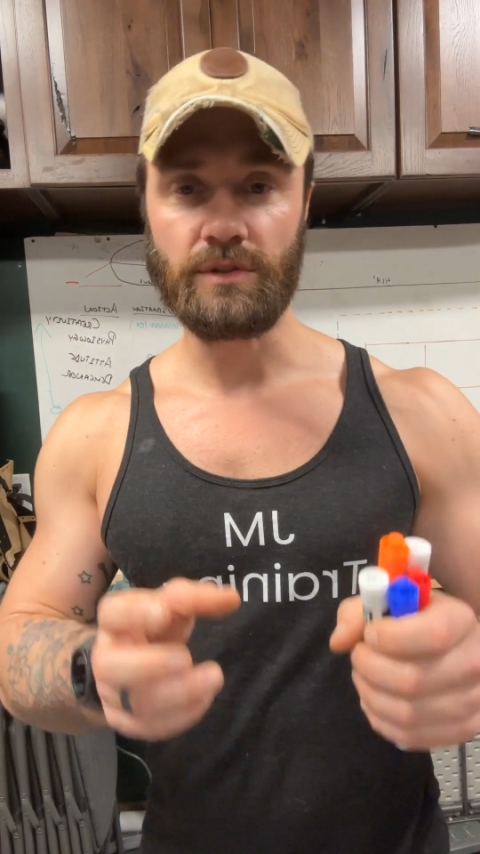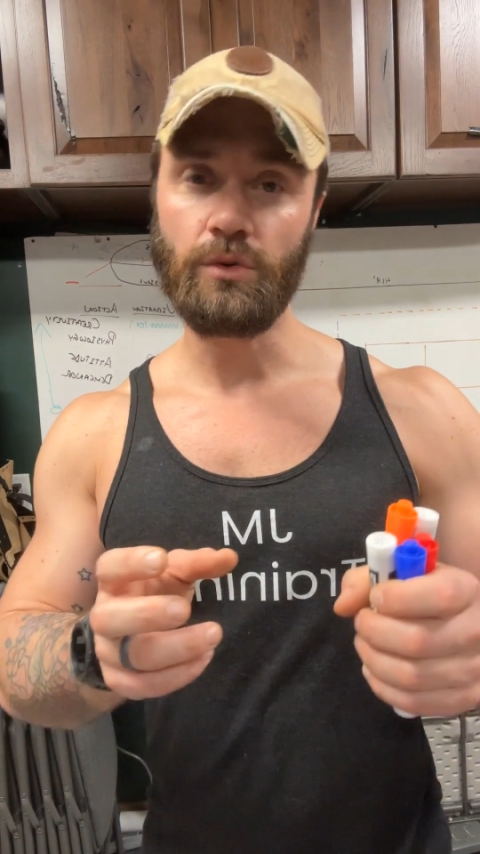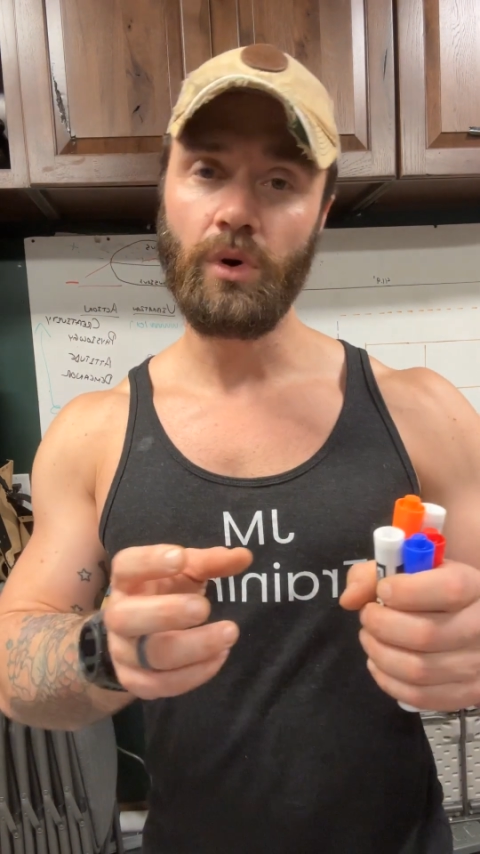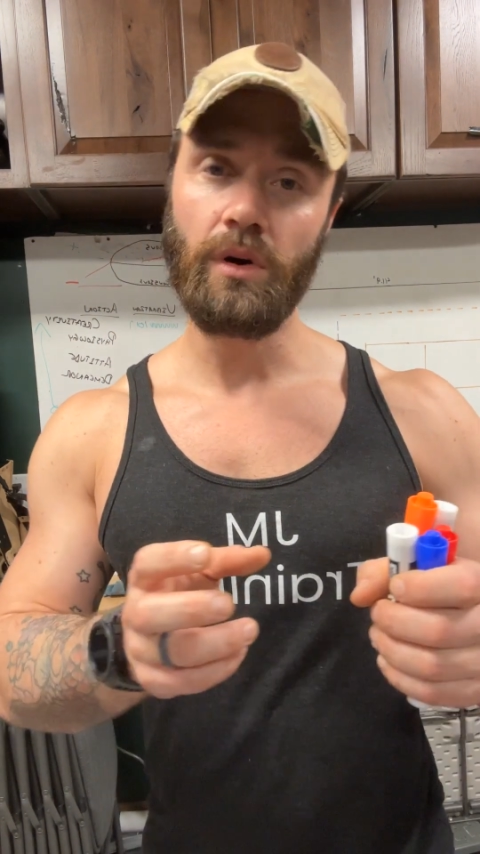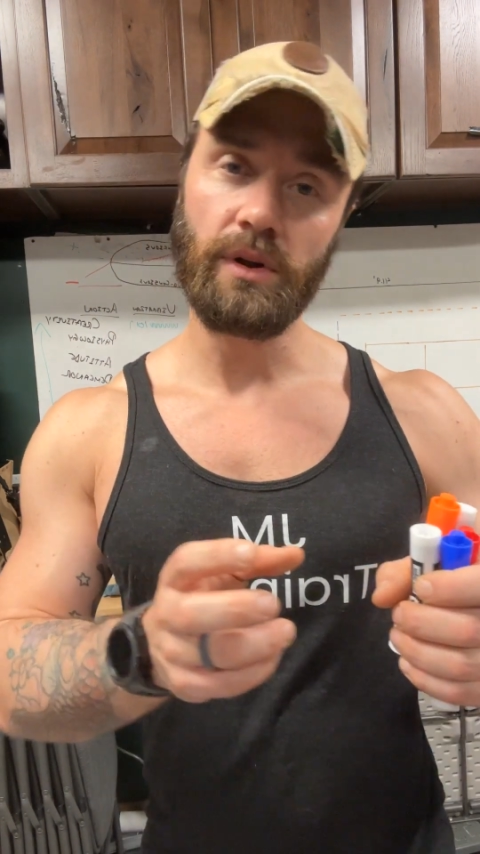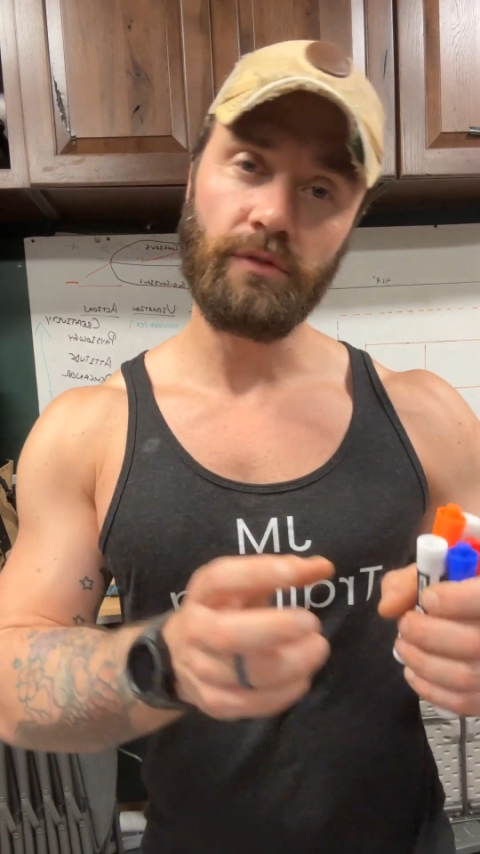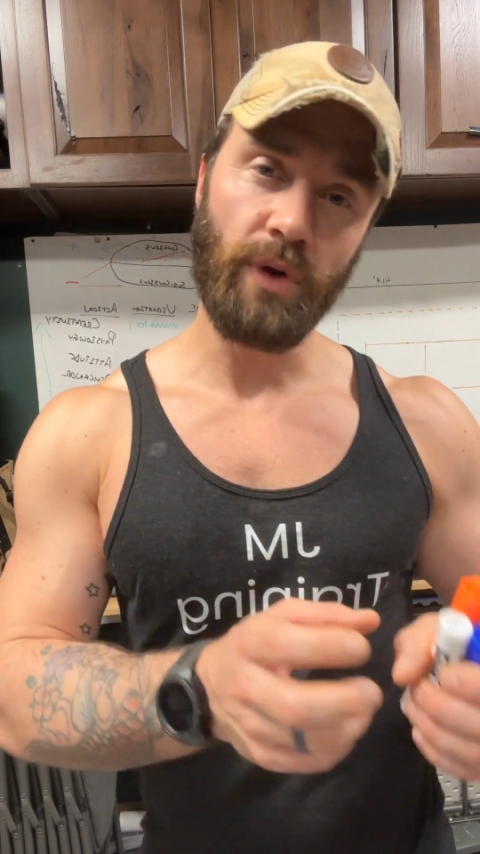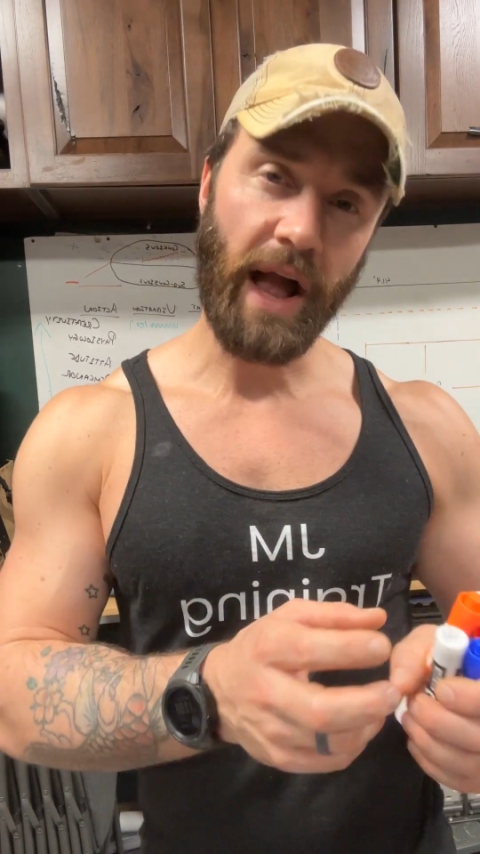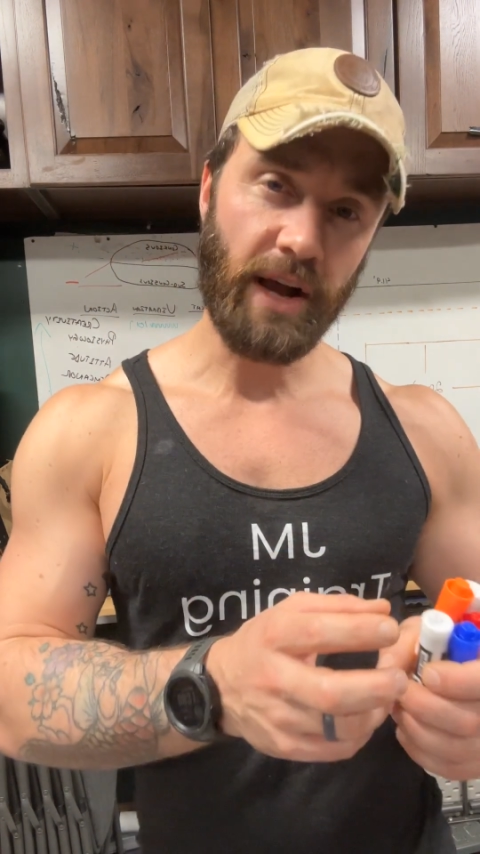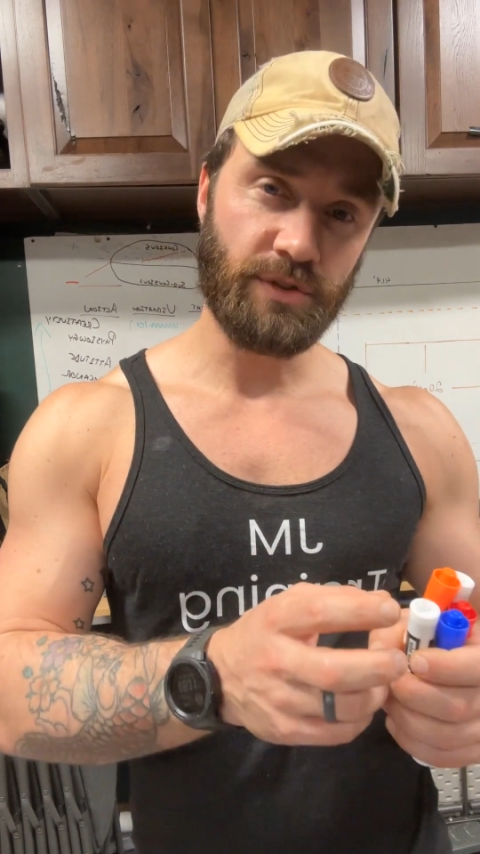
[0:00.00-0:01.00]
and the quality of
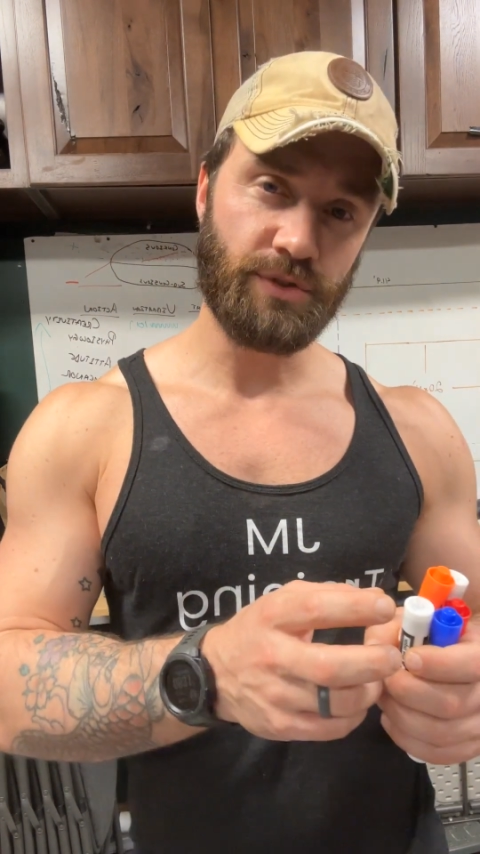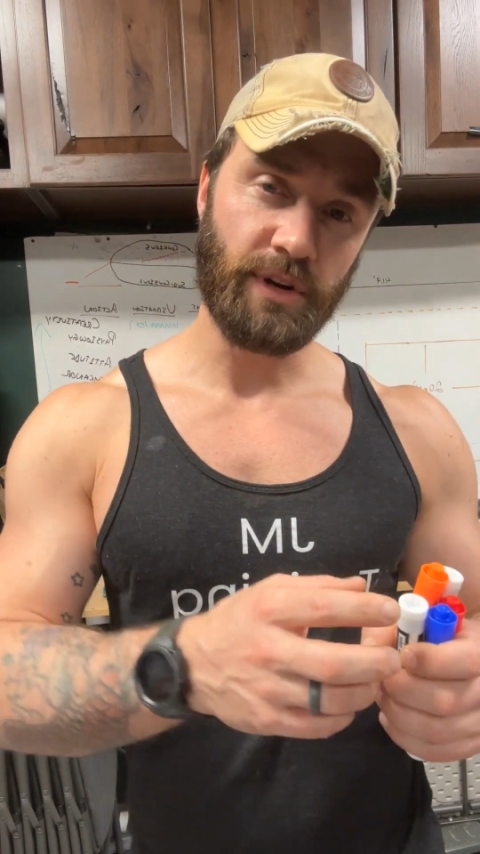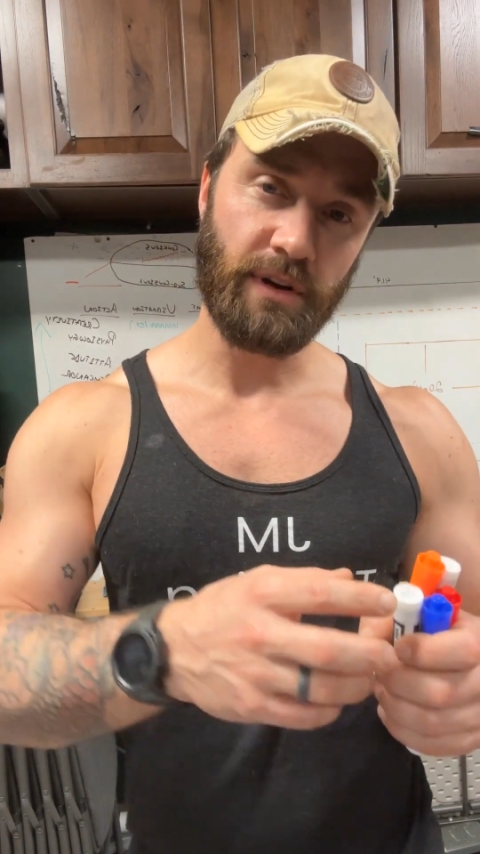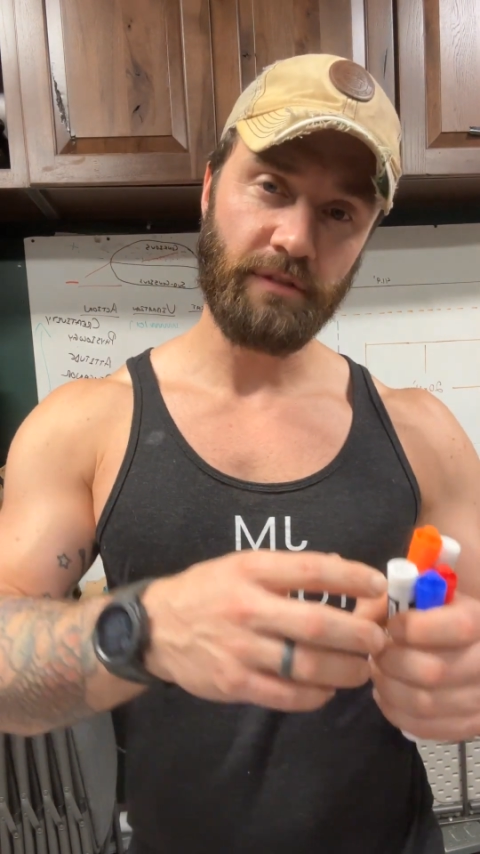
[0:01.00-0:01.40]
your actions are gonna